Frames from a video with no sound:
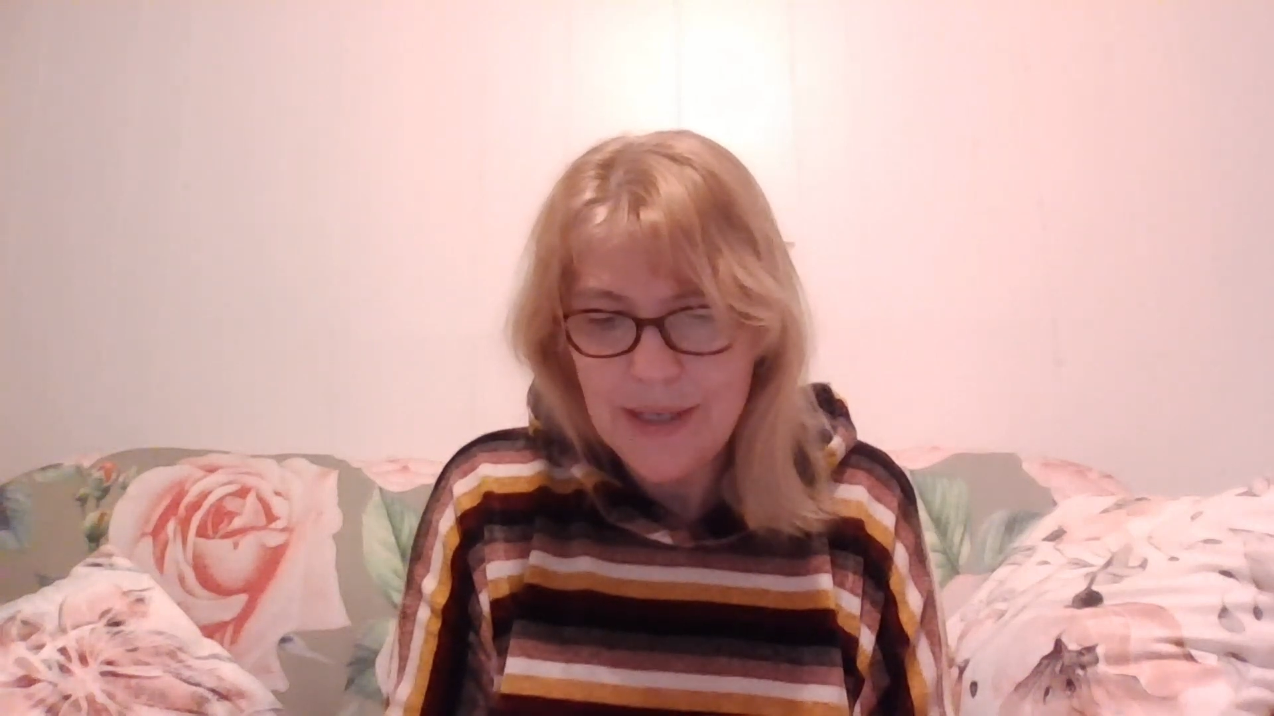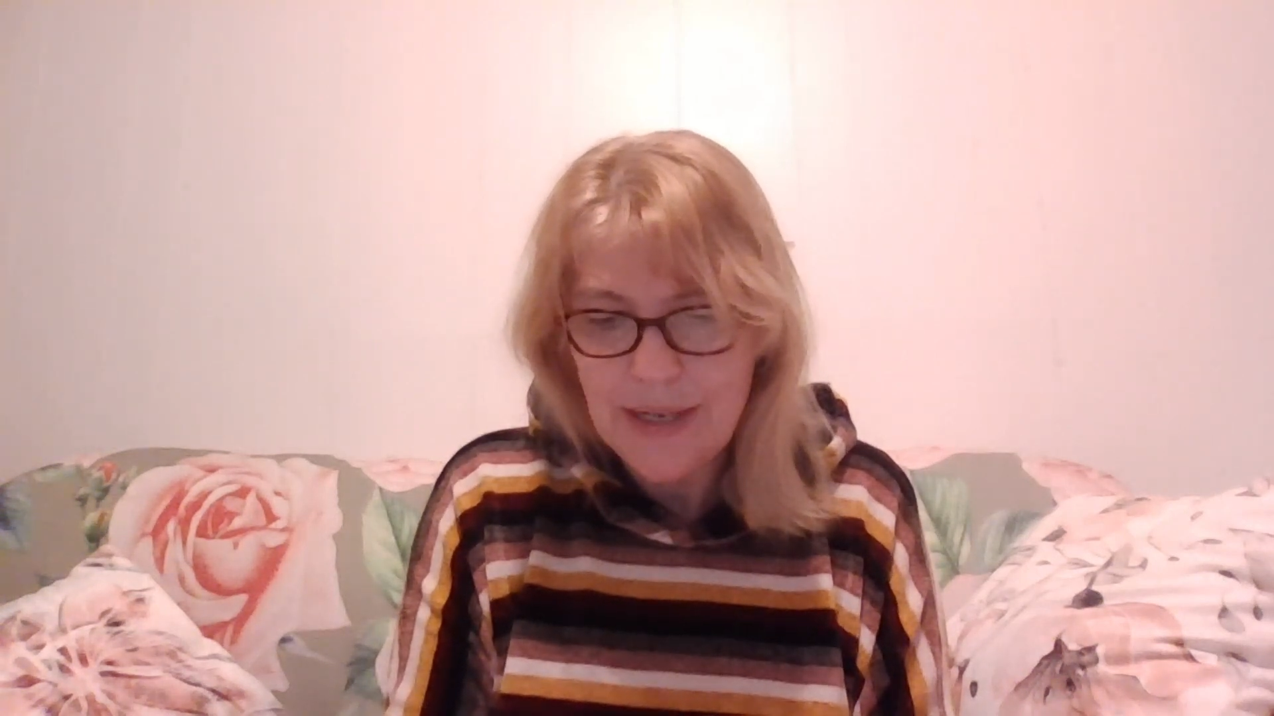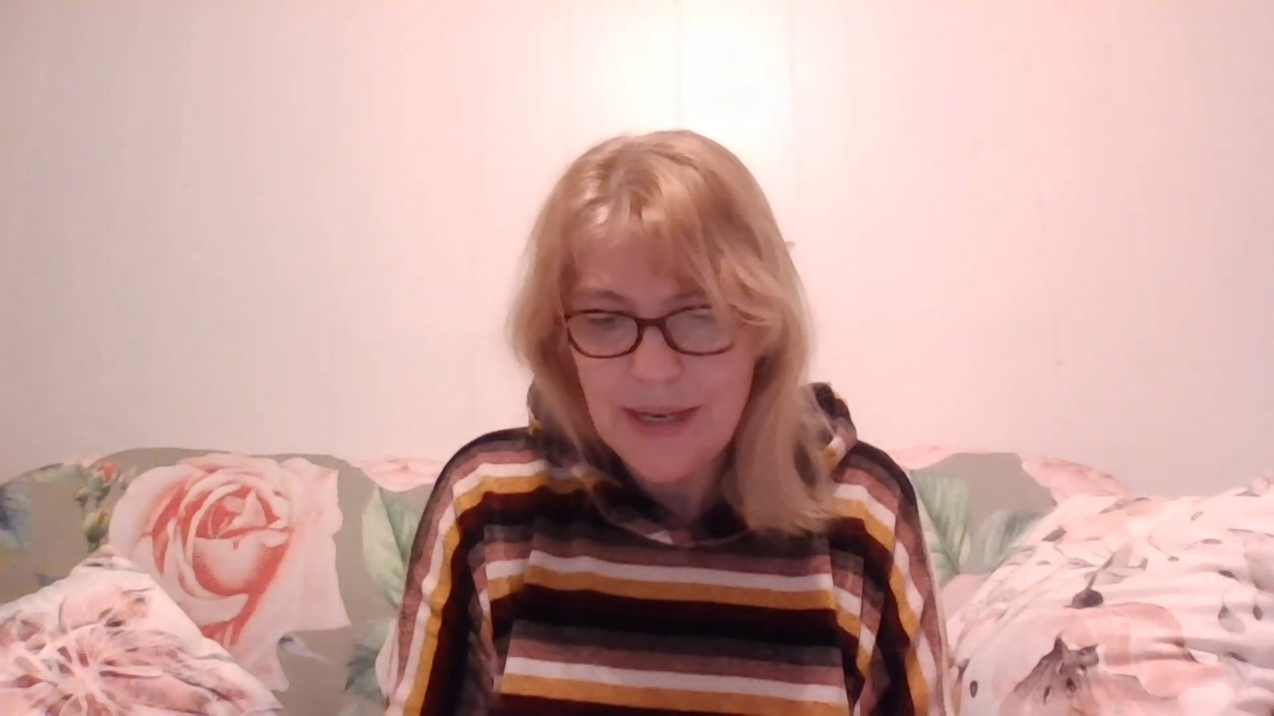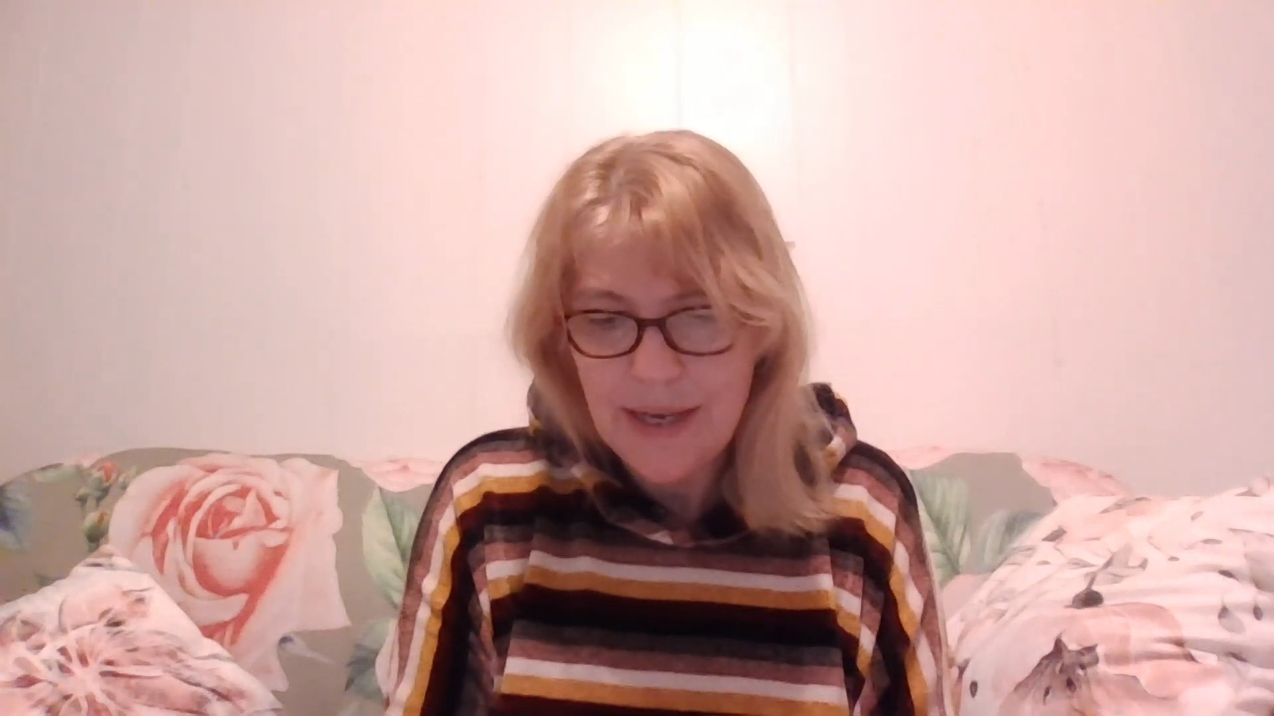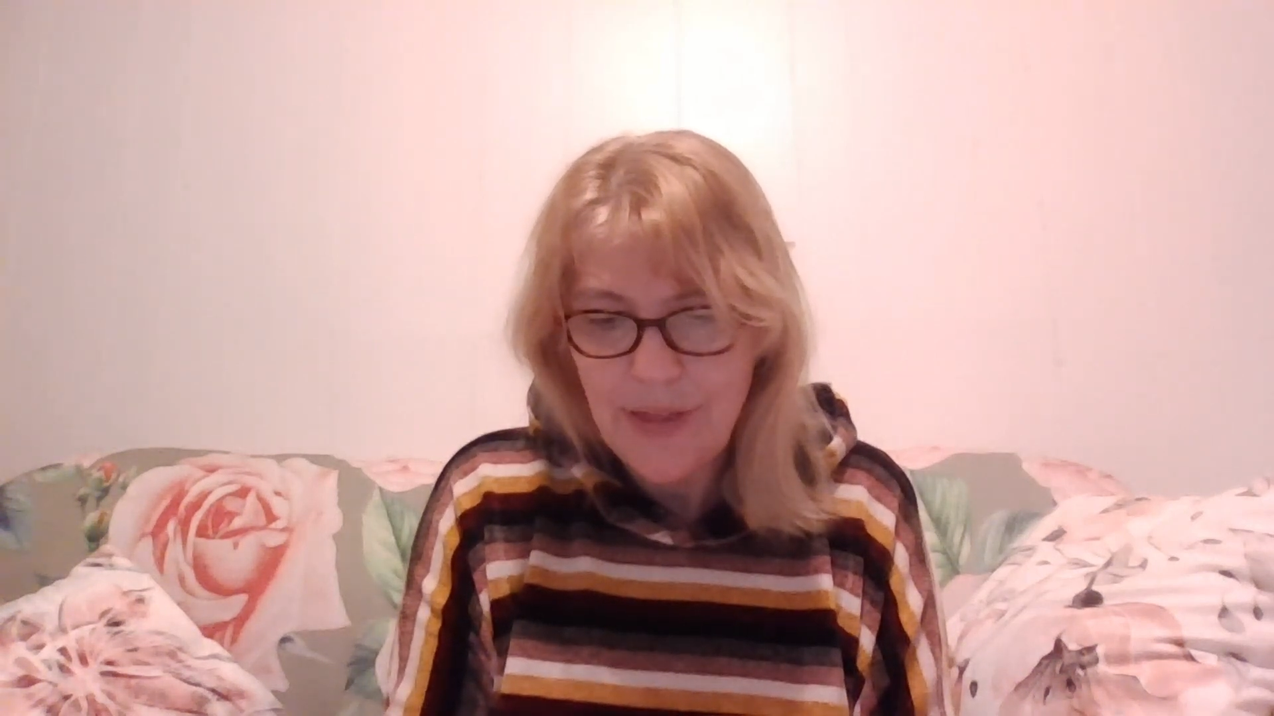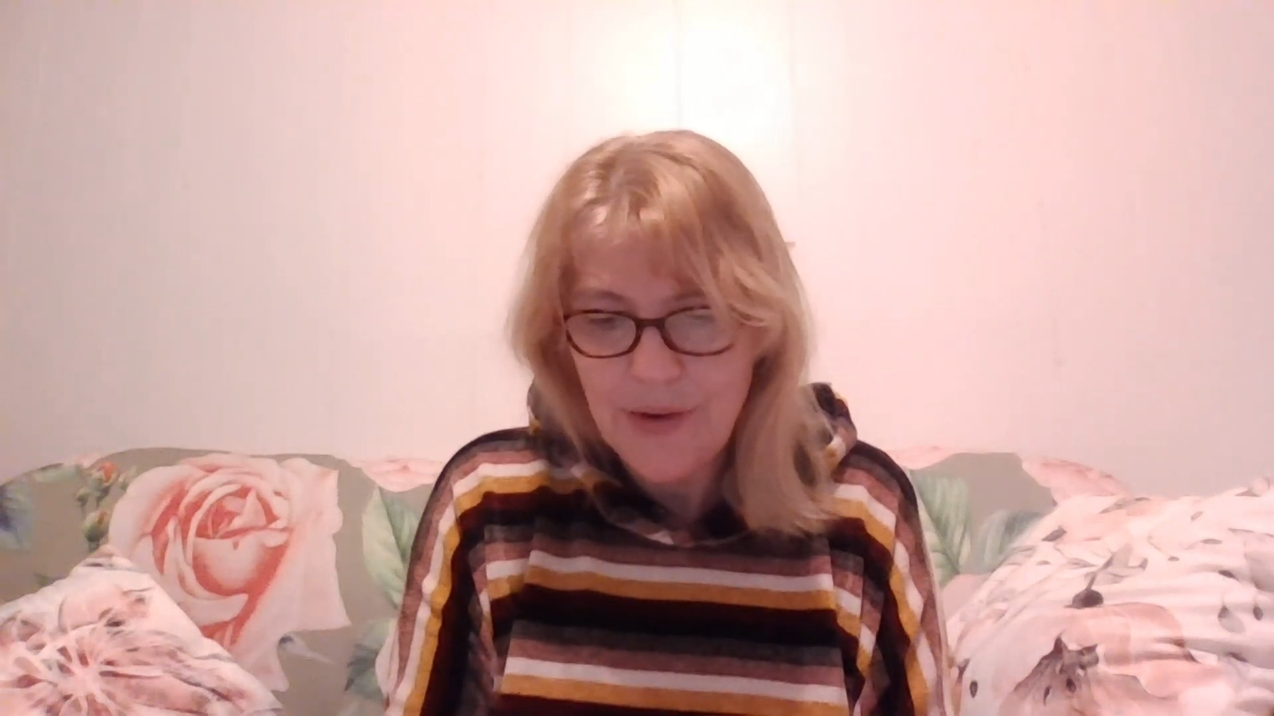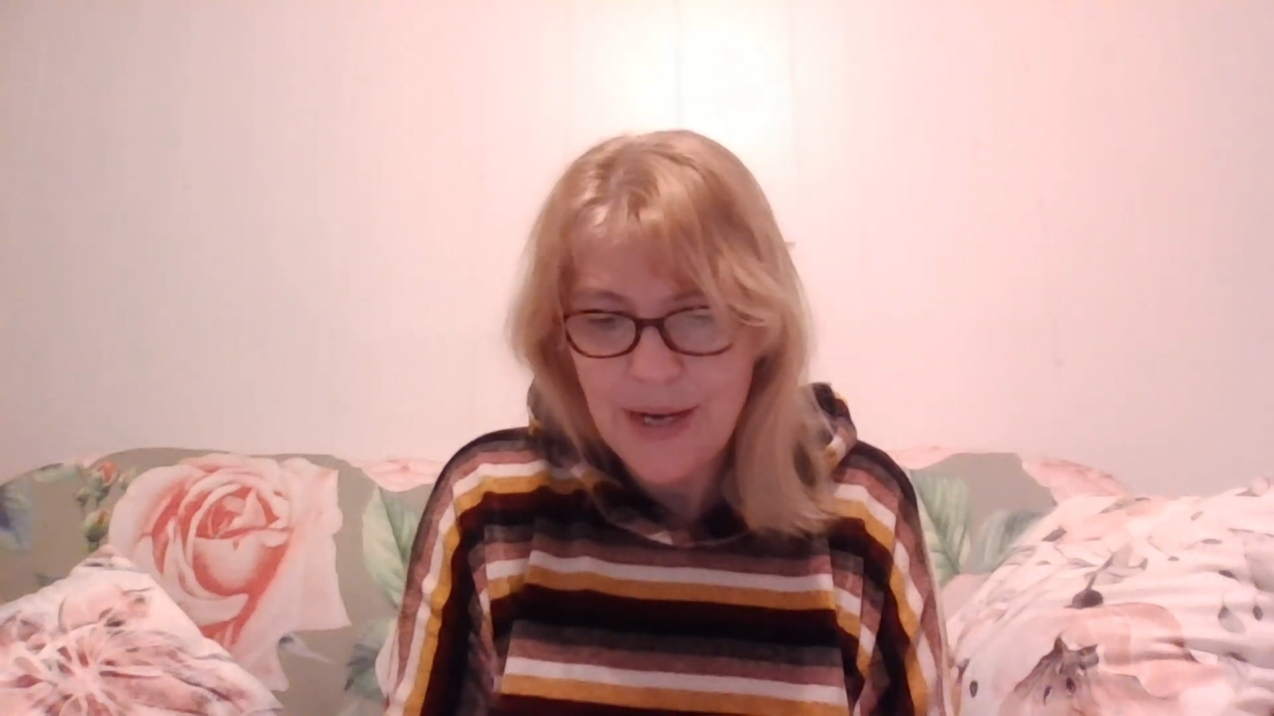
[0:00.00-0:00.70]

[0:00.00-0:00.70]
another